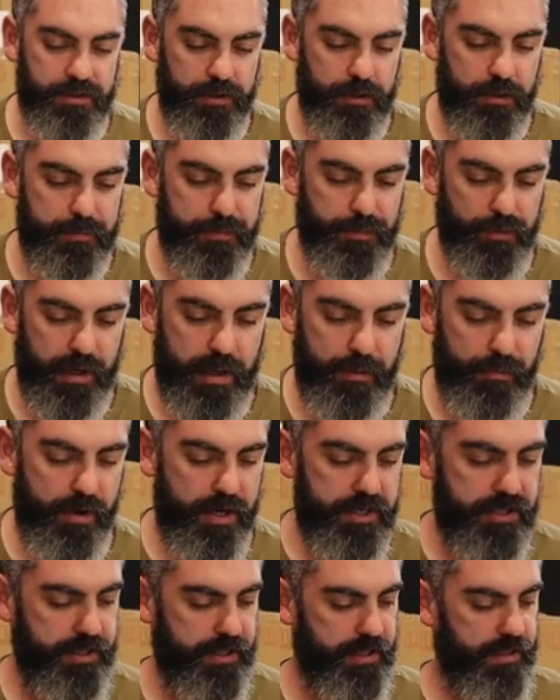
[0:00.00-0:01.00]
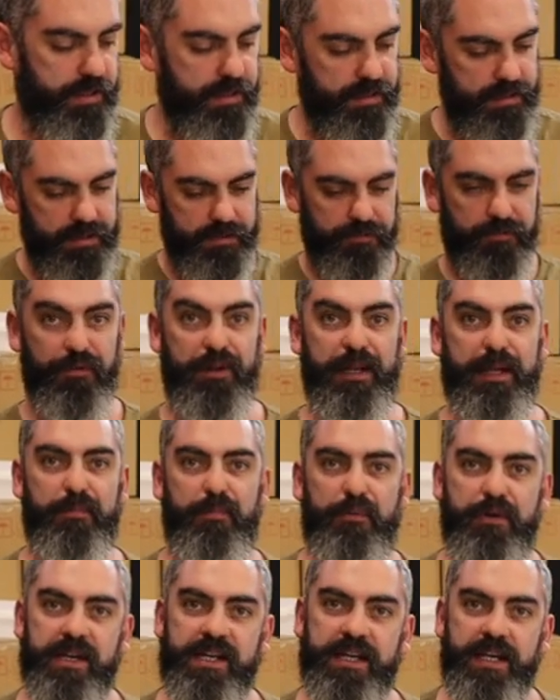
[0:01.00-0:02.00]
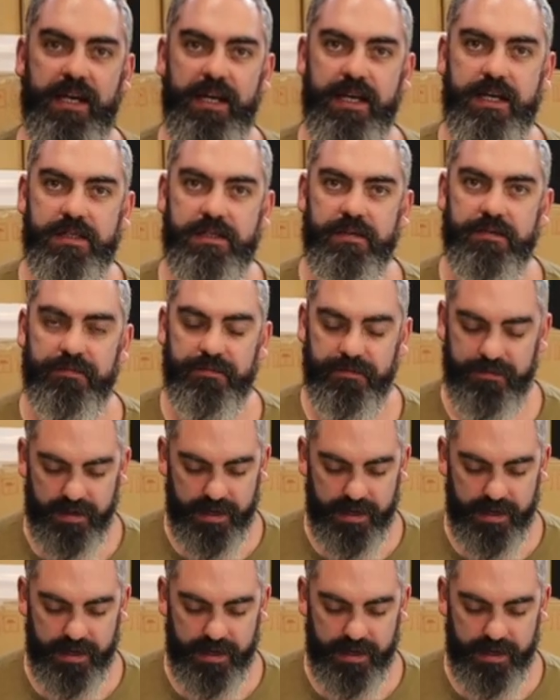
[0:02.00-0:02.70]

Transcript: daub dry brushed, and it's feeling pretty cohesive